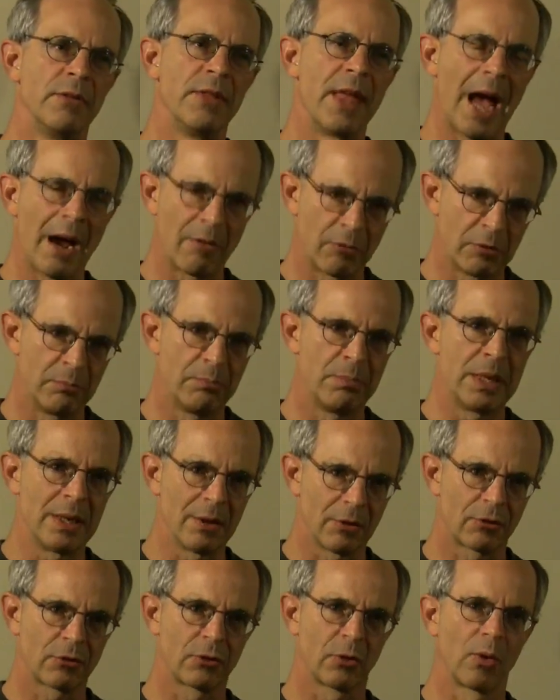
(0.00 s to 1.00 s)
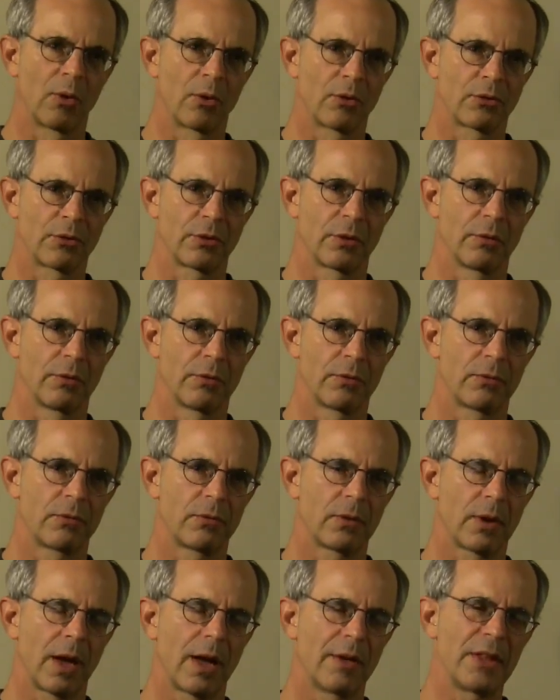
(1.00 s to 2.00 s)
that would be a source of,
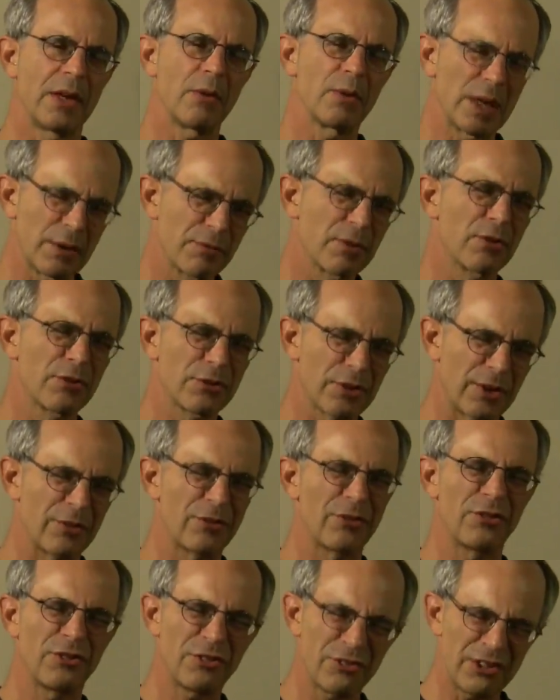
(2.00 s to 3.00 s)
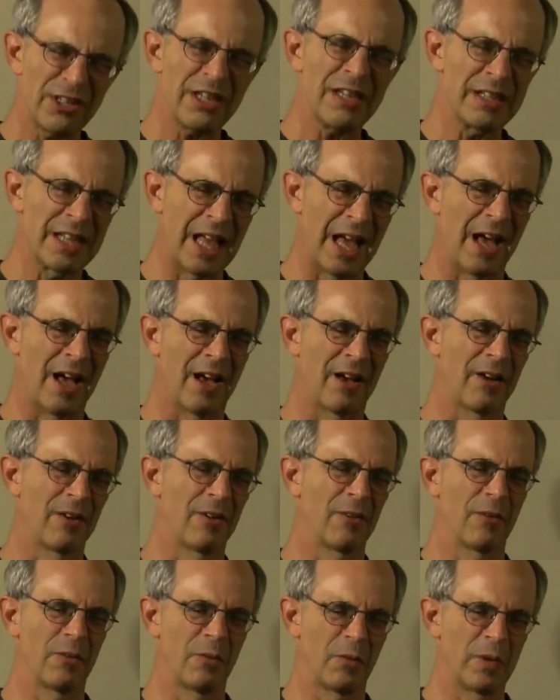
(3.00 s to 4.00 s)
I think when I first started seeing that
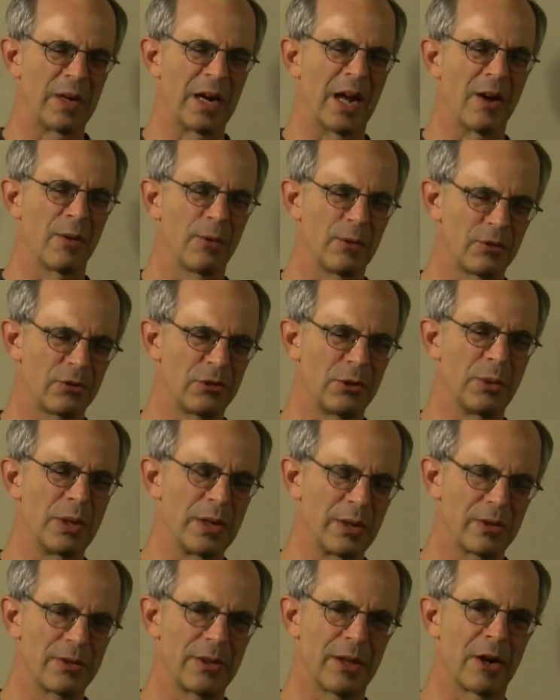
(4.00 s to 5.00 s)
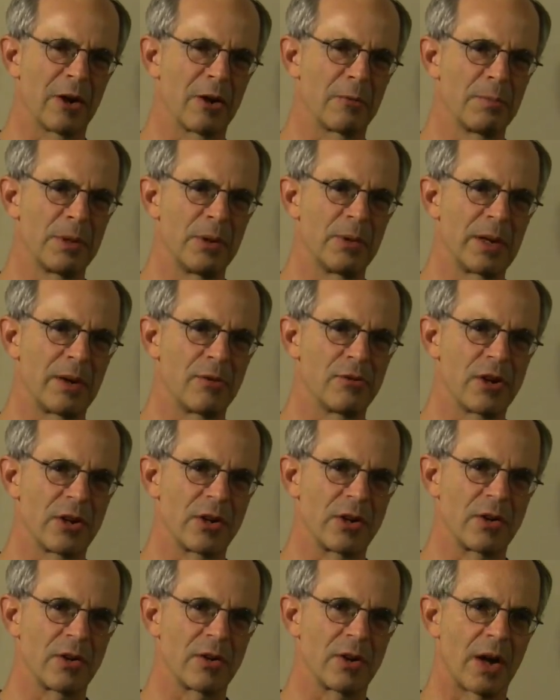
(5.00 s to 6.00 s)
when I was doing therapy when I was
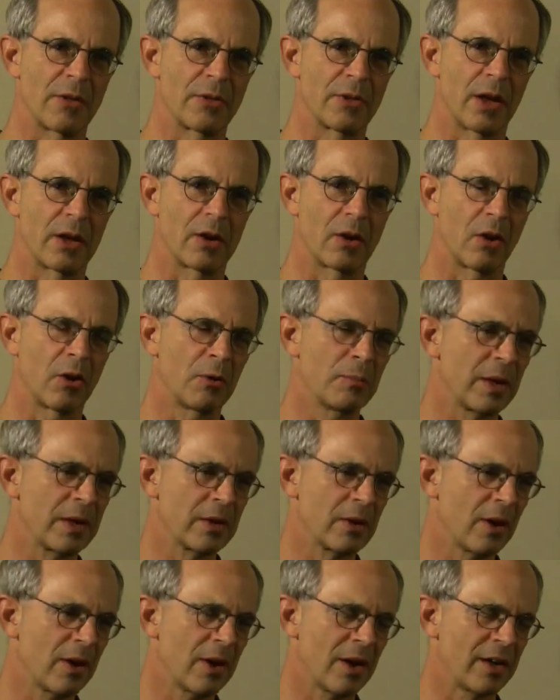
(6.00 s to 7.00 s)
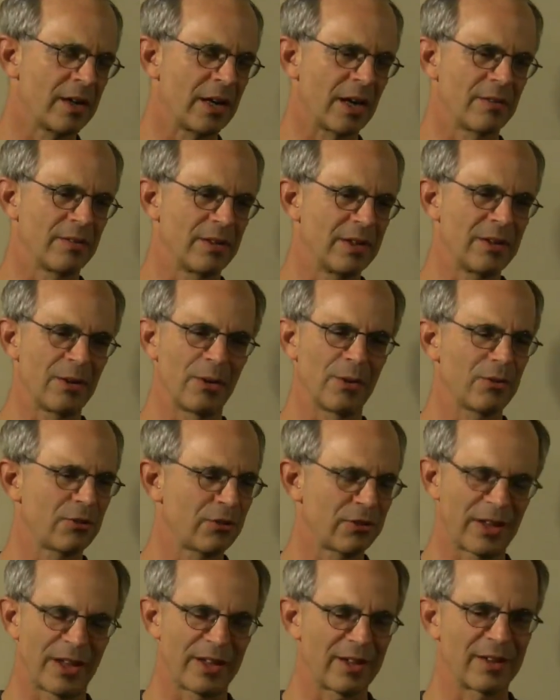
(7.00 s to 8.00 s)
younger, I thought, oh my God,
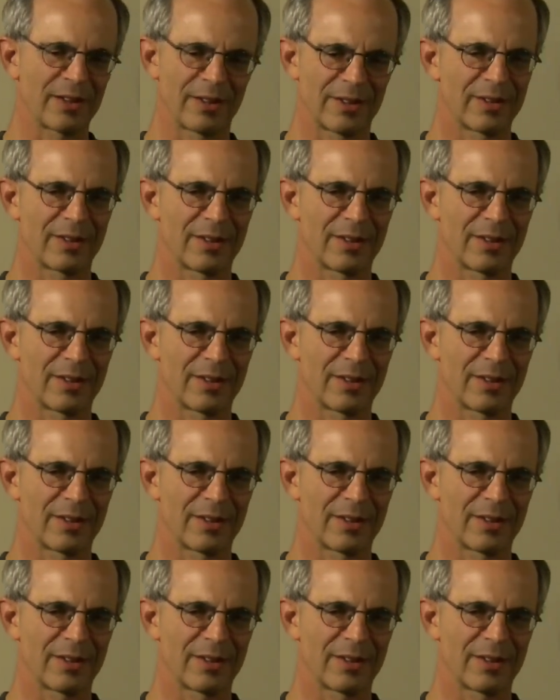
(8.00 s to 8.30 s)
it's like